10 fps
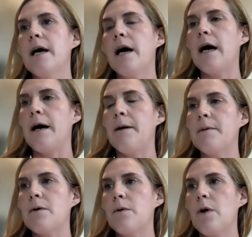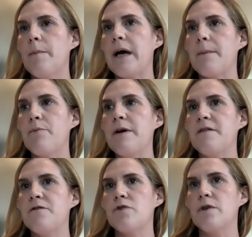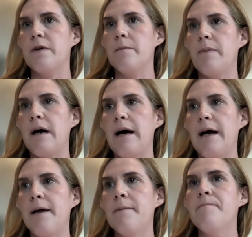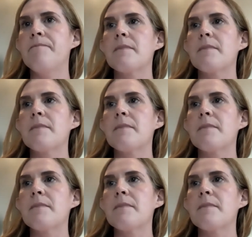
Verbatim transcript: uh, clonal hematopoiesis driven by